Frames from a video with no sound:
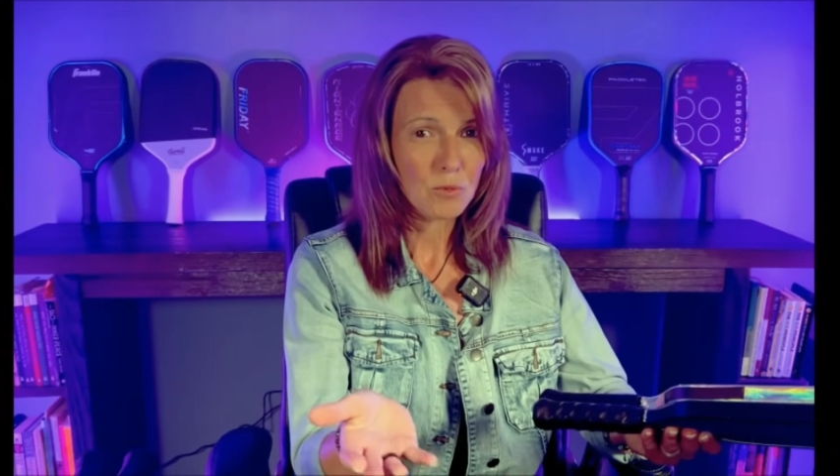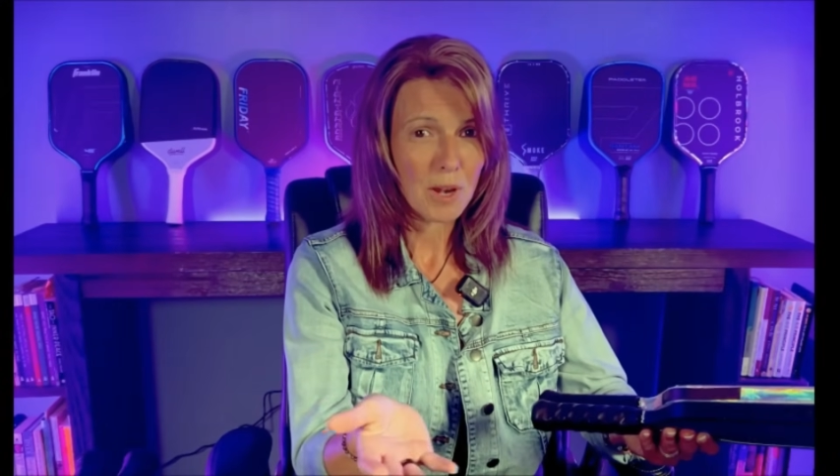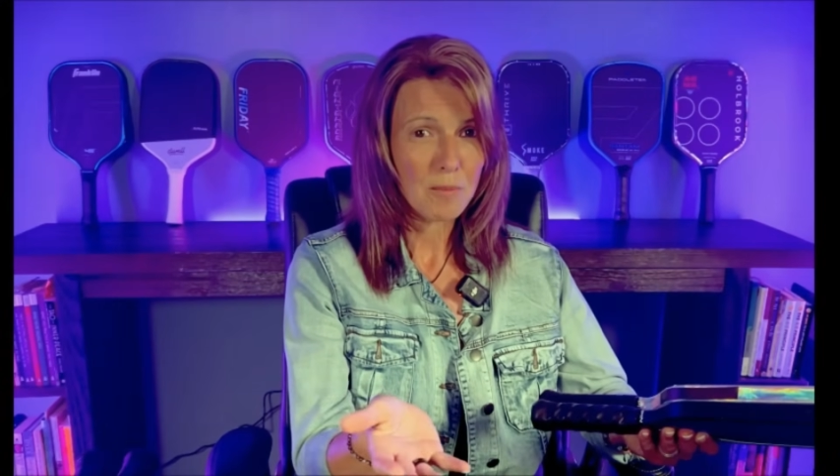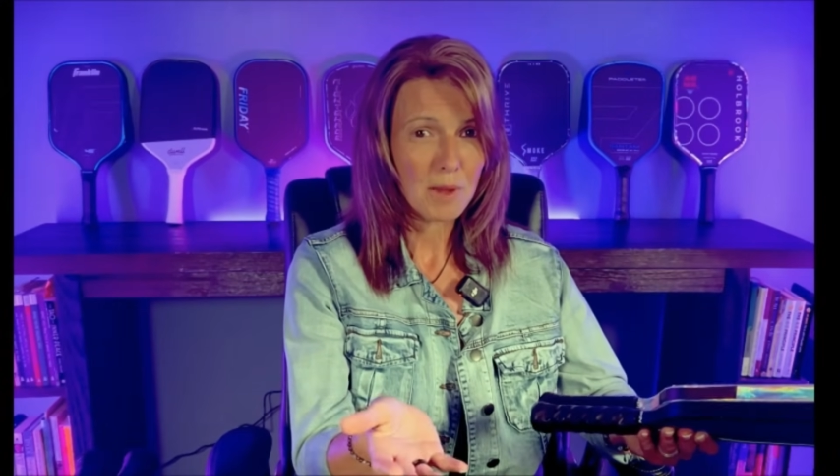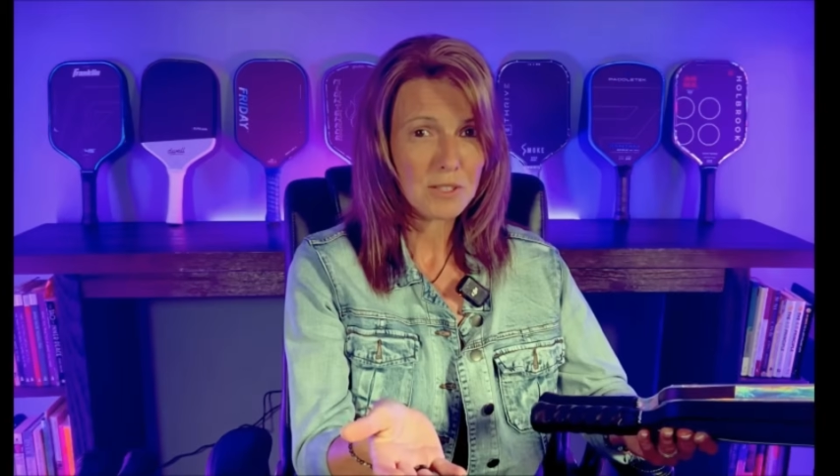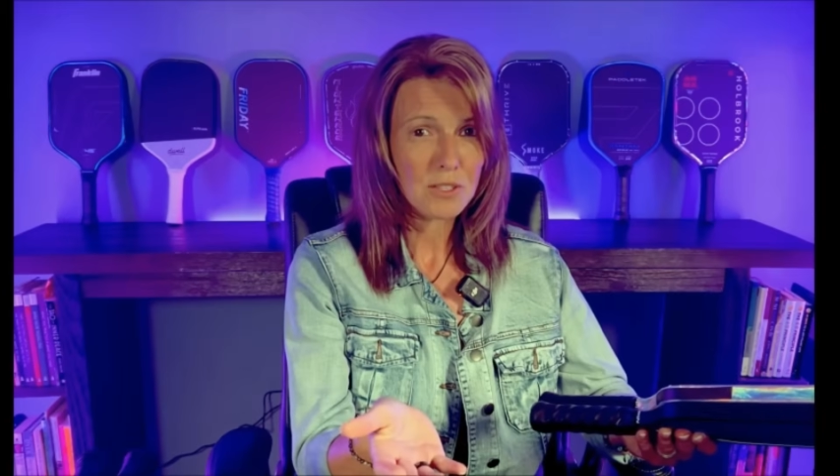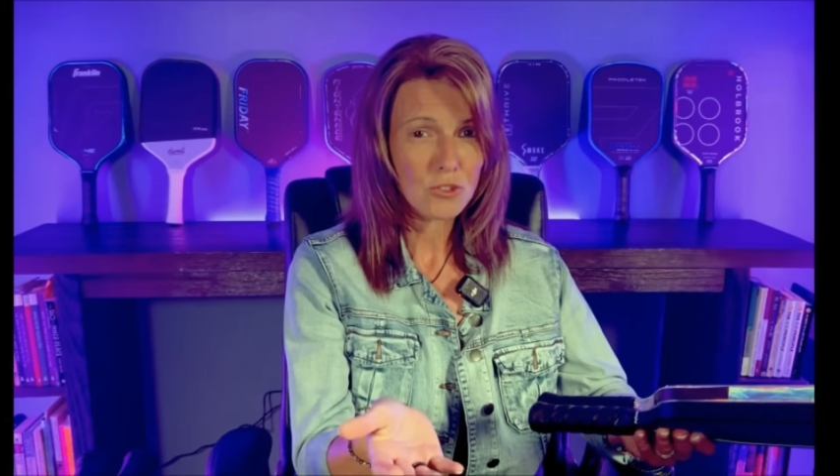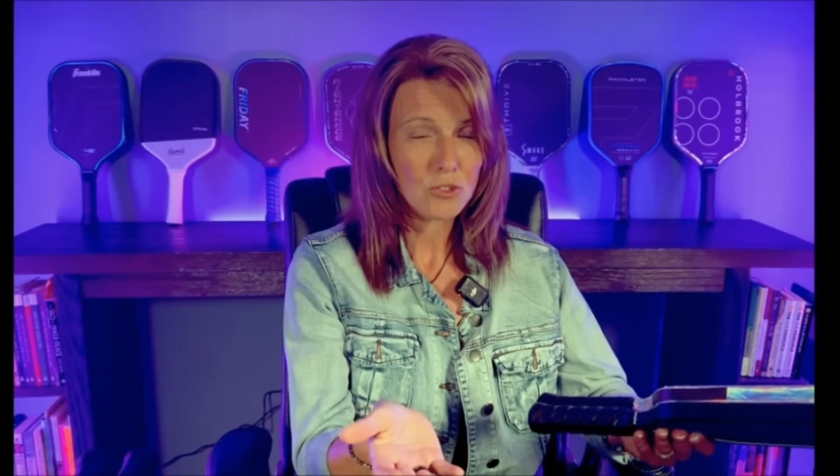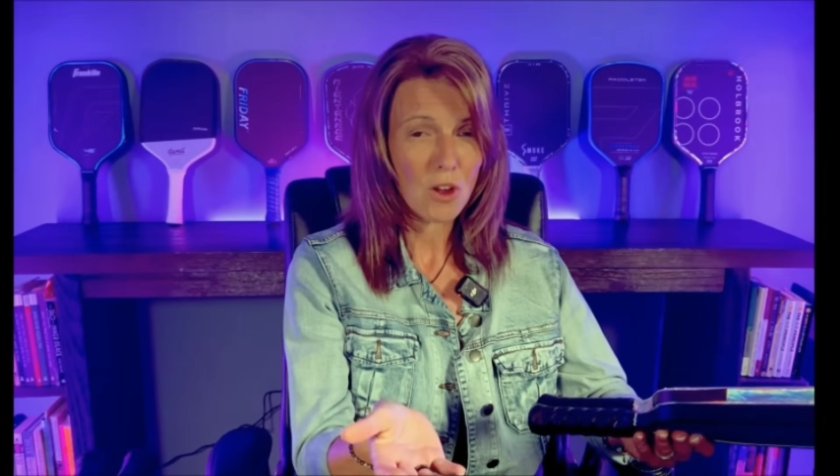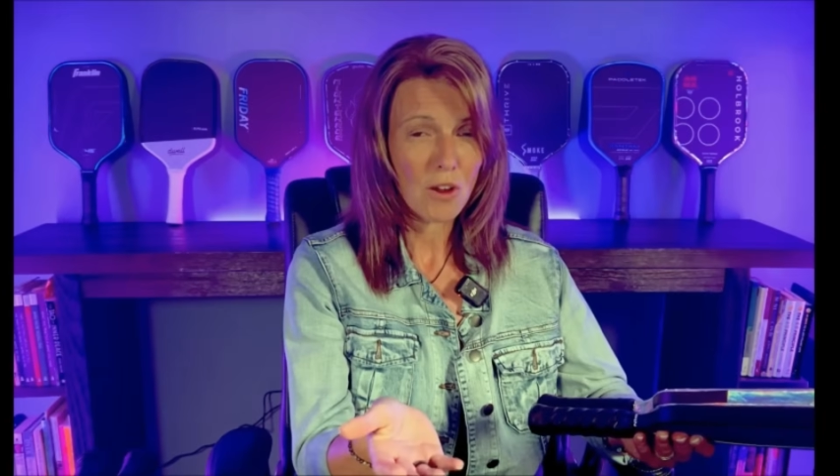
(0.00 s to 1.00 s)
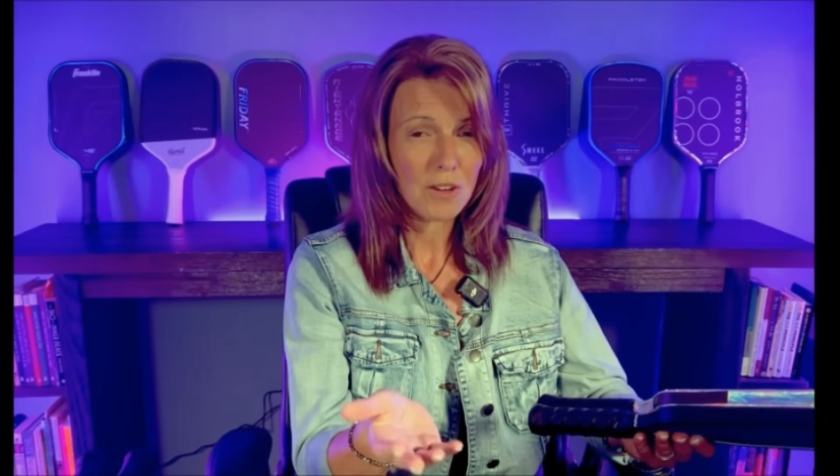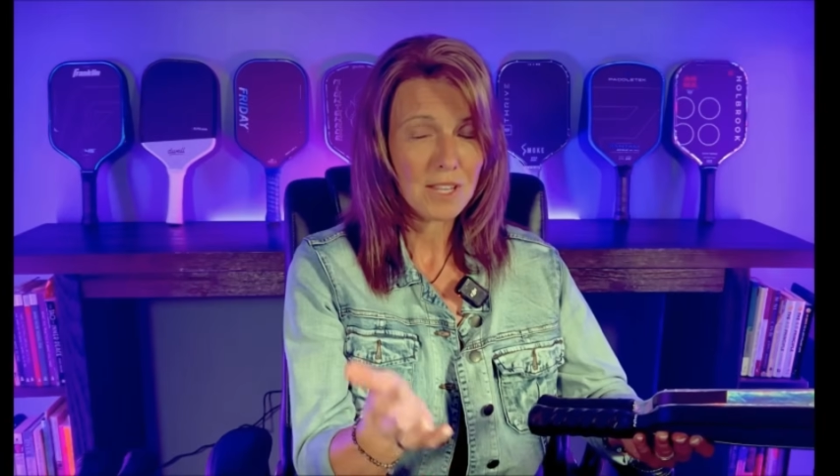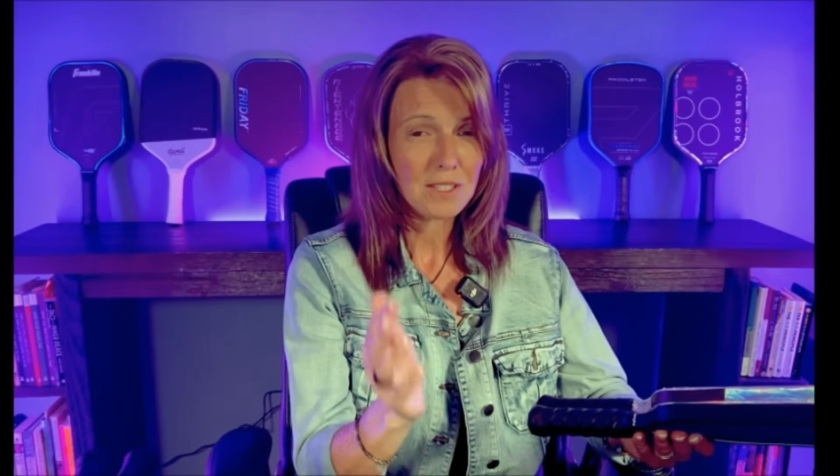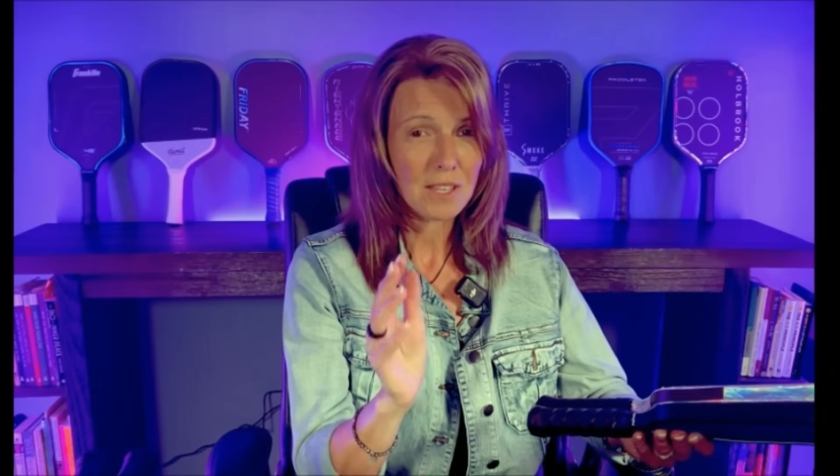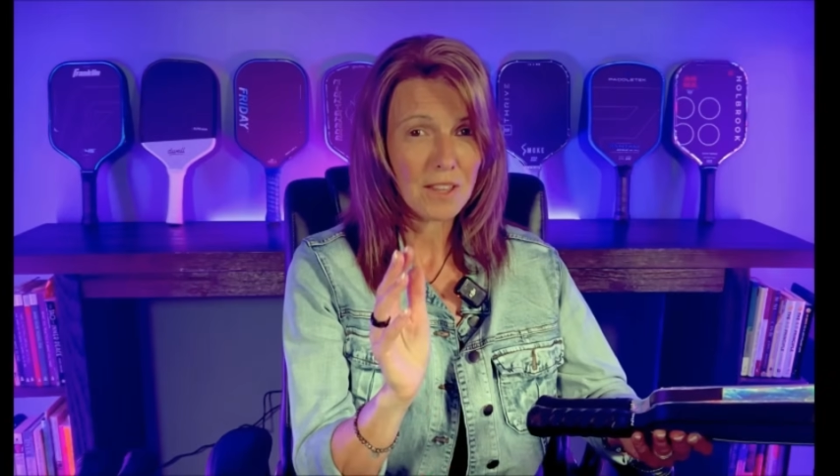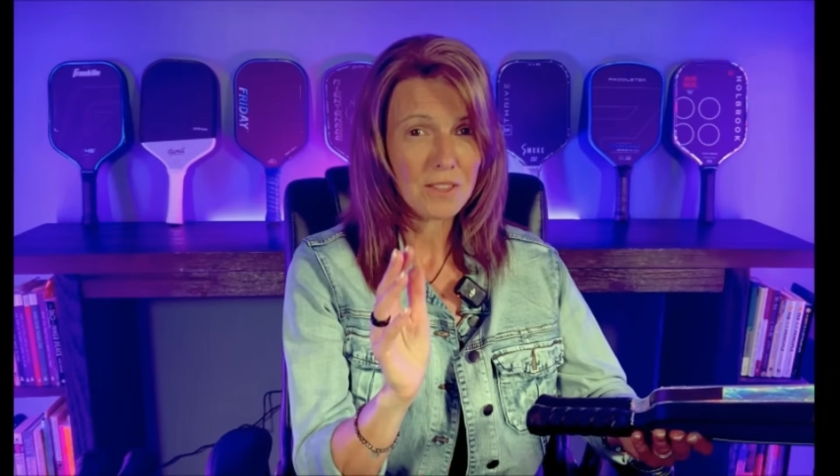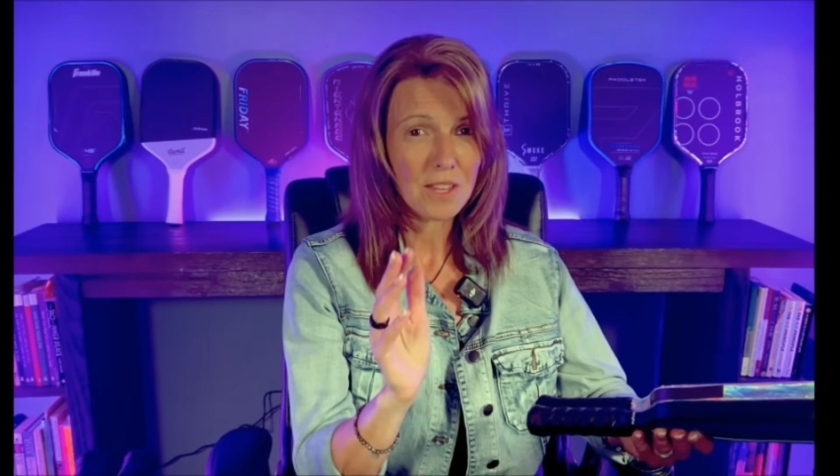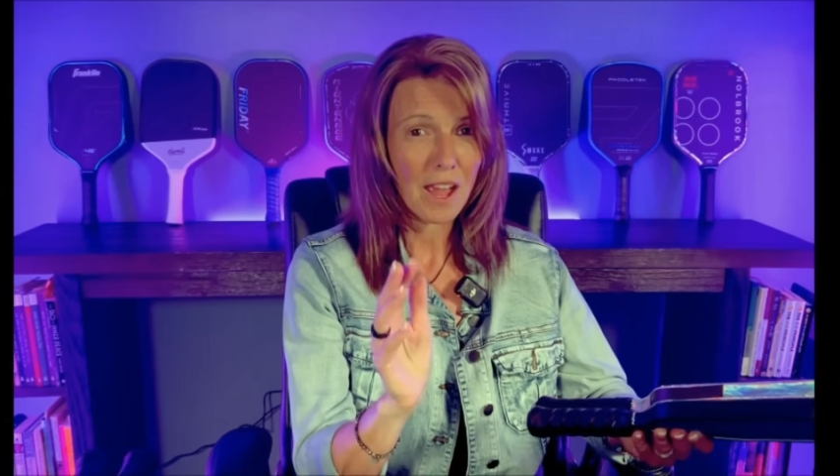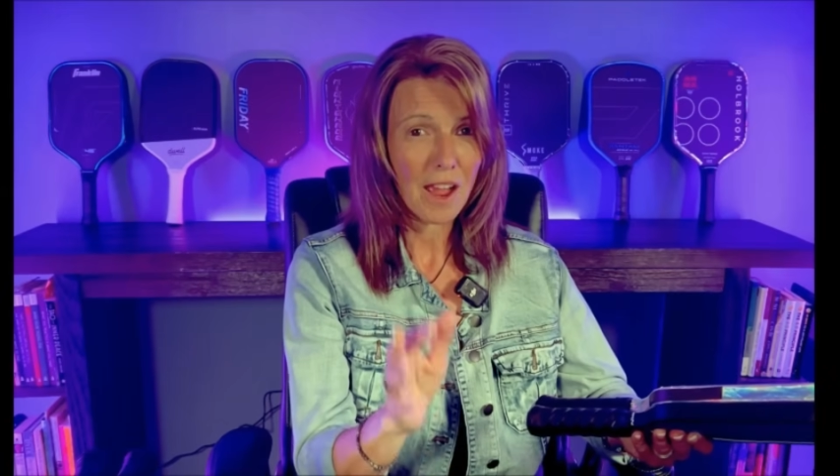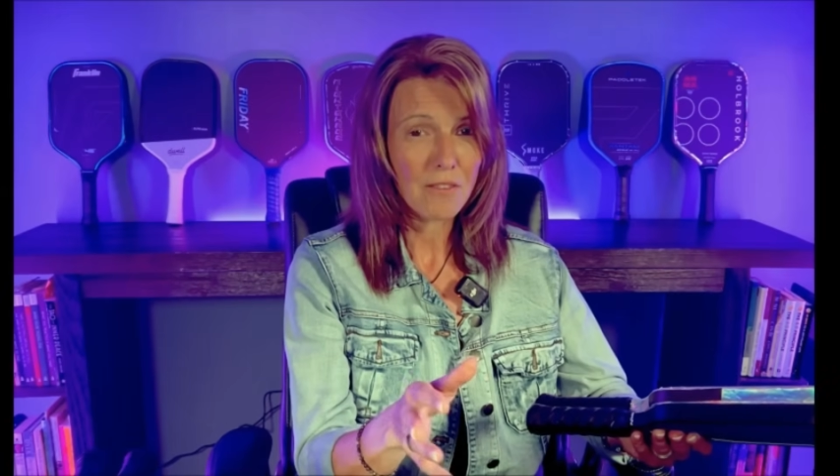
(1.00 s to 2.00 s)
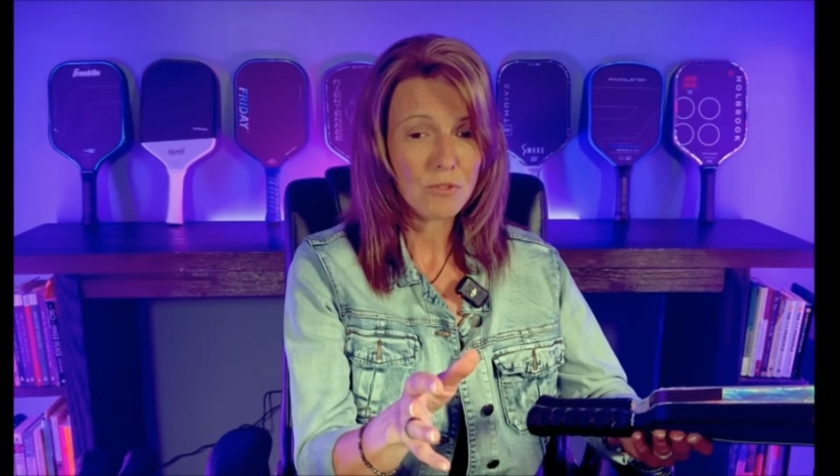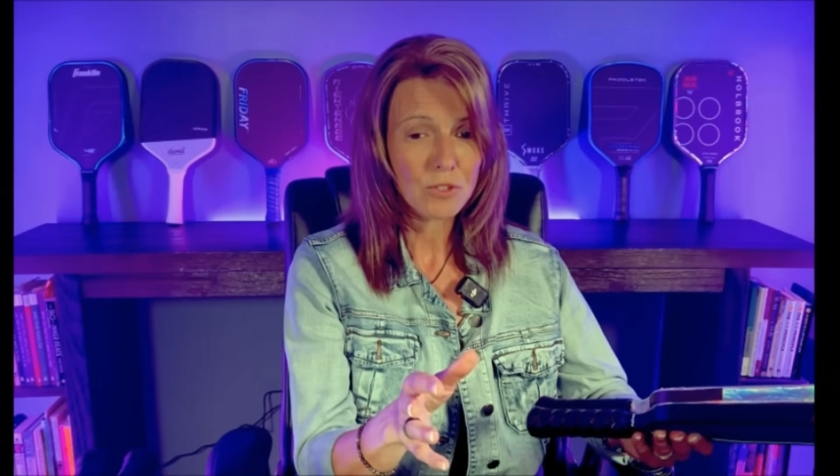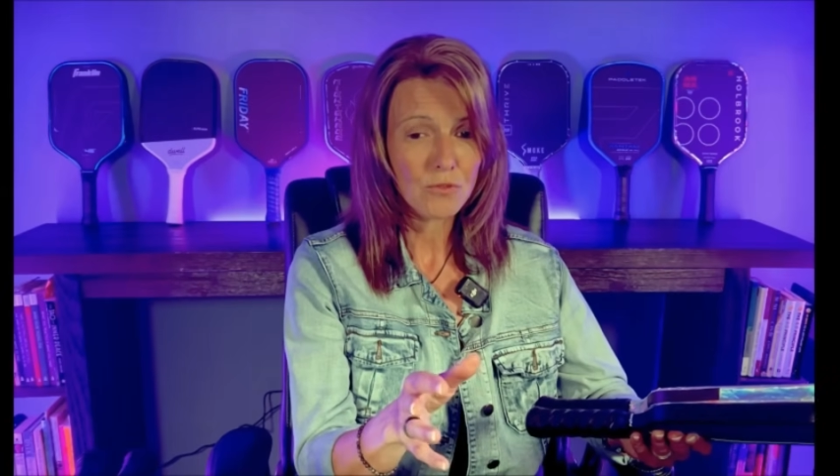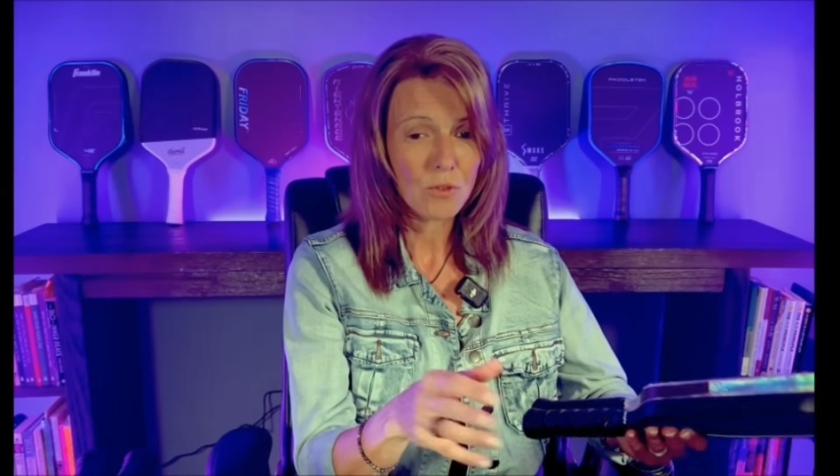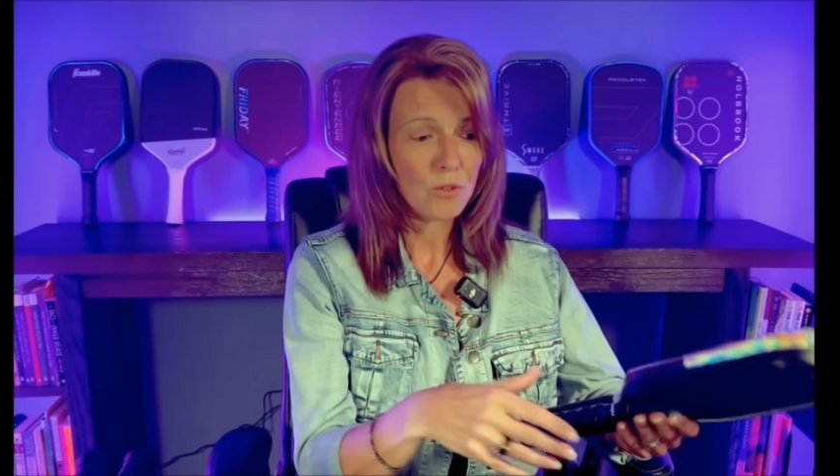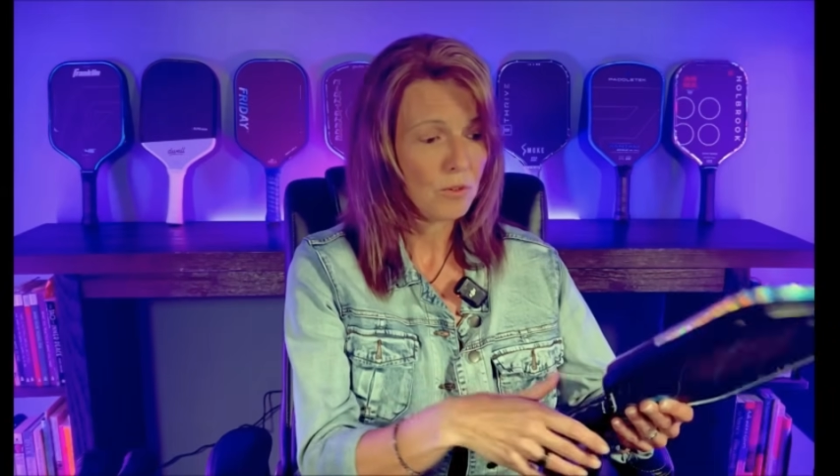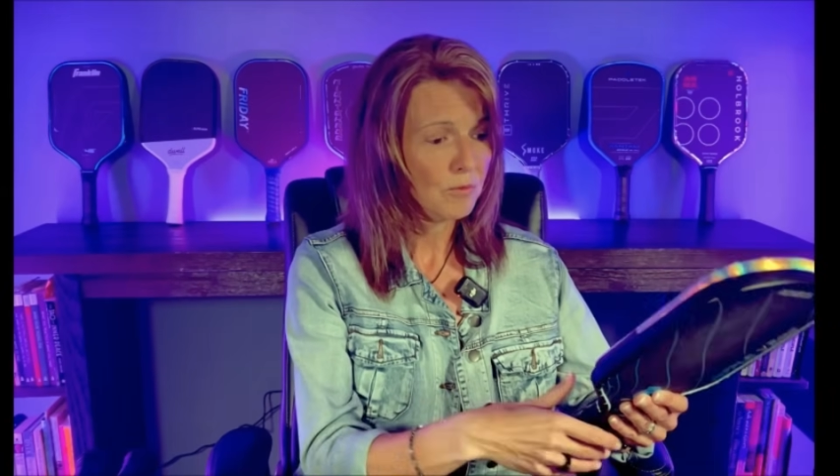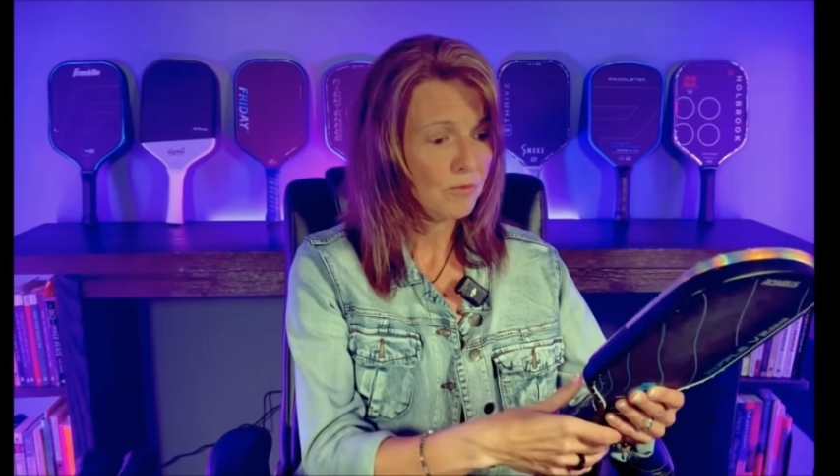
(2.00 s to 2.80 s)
When I messaged Dong, he said the average for the